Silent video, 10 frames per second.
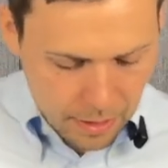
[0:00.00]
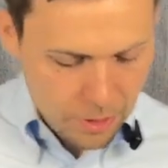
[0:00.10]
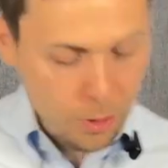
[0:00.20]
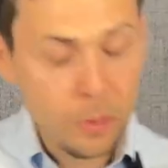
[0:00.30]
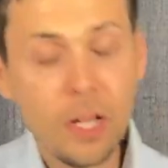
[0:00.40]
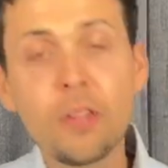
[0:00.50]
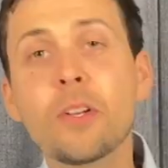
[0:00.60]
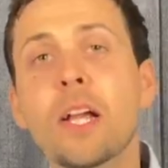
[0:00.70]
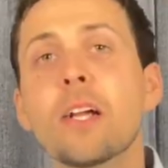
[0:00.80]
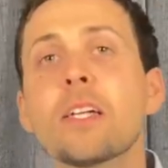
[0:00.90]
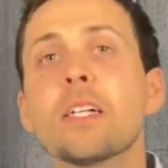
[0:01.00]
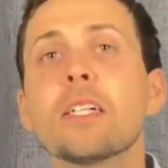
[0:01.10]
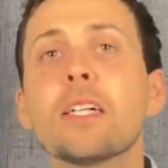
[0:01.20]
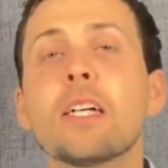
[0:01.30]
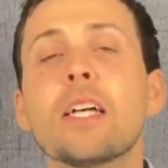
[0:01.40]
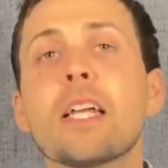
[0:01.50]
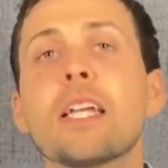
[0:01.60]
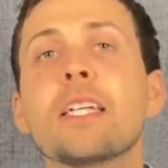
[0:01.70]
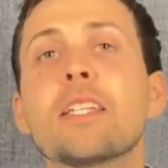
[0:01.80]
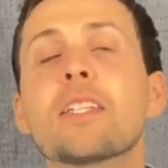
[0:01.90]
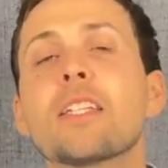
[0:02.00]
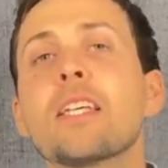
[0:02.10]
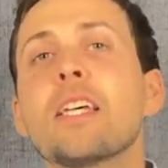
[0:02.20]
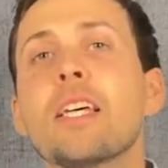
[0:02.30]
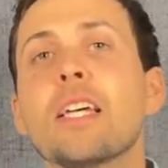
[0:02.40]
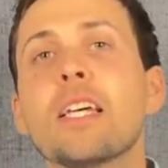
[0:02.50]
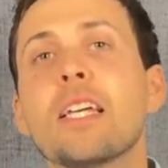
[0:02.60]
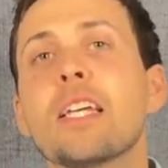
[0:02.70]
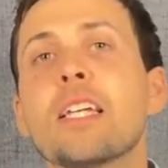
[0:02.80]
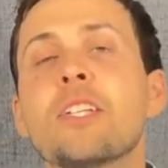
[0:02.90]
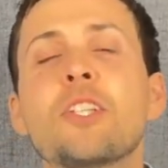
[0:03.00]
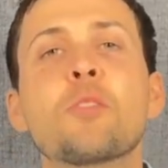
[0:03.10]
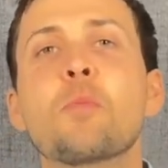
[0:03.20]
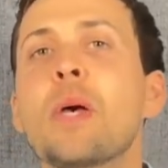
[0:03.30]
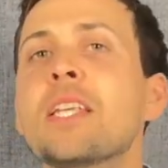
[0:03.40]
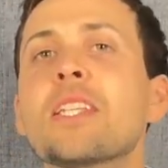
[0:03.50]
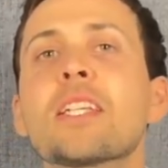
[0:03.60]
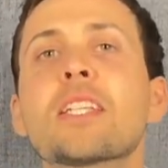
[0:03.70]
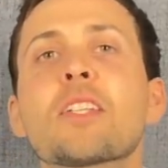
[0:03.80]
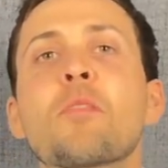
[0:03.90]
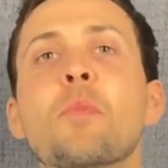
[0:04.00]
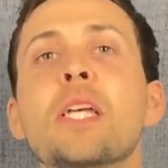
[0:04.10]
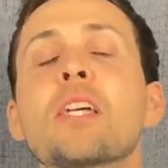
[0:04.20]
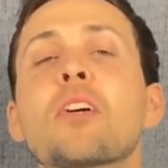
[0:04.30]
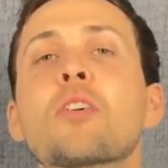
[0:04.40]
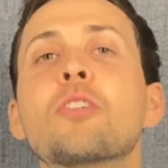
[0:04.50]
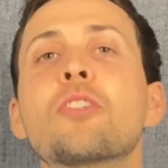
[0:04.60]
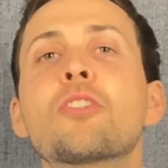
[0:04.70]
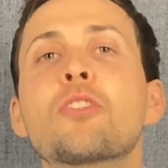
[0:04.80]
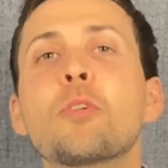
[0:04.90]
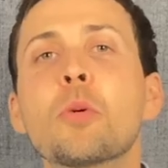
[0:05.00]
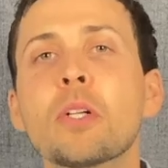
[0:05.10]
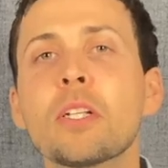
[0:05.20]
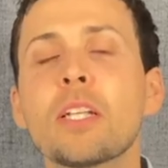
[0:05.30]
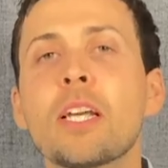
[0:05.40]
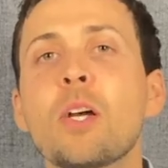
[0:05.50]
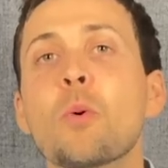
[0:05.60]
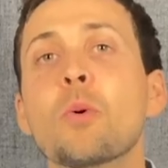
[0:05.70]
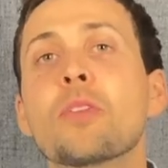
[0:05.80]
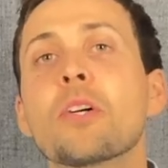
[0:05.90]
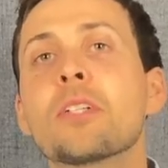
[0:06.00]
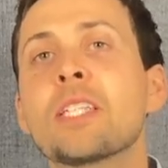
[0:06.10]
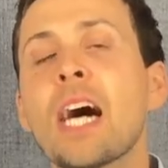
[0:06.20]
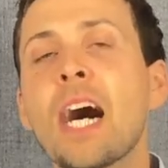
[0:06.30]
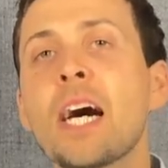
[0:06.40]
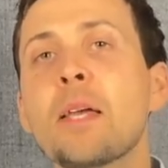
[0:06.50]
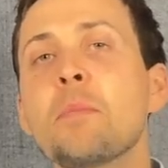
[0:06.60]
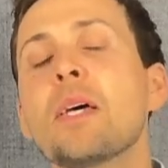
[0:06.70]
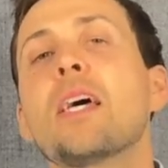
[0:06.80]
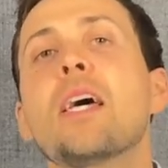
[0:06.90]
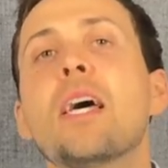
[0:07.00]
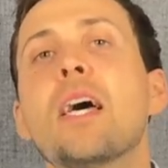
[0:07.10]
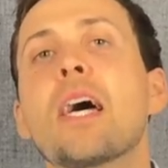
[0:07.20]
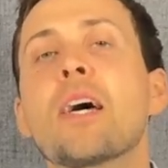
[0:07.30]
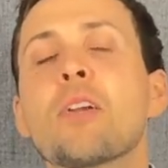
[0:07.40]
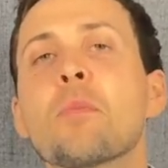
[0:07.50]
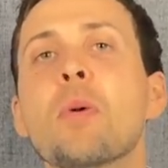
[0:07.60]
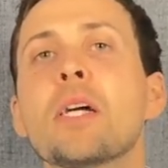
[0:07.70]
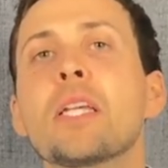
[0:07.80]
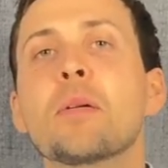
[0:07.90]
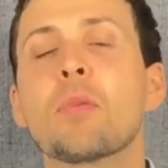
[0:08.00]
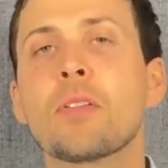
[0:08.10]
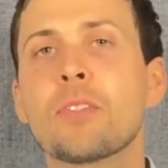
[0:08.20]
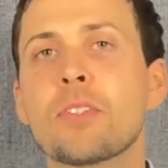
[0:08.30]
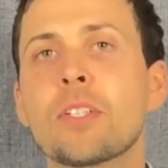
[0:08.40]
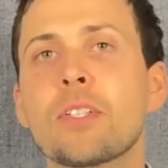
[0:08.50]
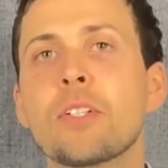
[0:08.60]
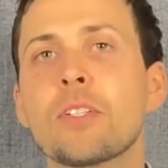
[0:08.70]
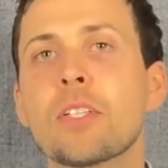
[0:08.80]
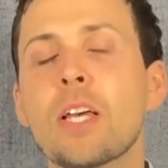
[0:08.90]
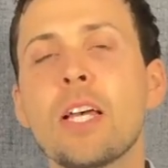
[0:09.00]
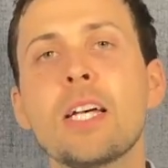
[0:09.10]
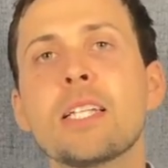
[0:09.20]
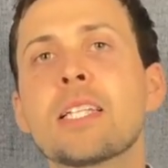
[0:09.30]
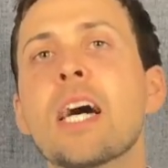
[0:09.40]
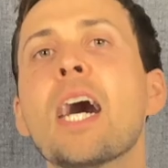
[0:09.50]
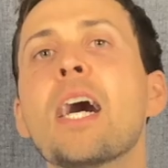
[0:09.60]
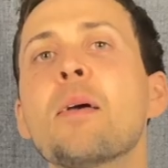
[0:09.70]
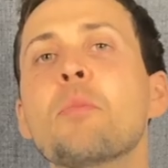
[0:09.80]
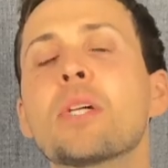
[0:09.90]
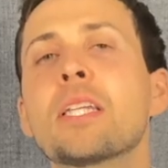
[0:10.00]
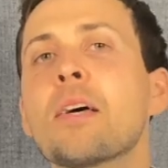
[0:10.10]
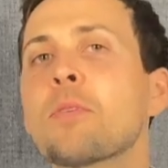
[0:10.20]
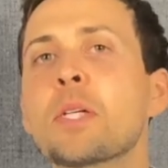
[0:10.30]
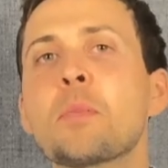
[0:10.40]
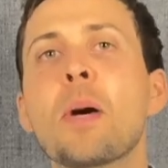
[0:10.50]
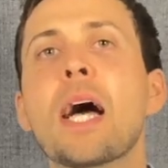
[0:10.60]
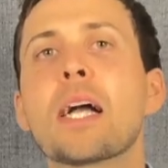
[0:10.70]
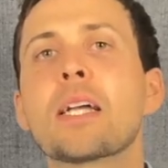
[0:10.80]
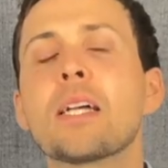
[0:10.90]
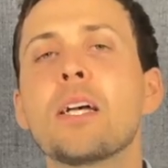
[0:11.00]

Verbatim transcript: So another area is it's just basics of being a good steward with our time and our money, brothers and sisters. Time we can never get back.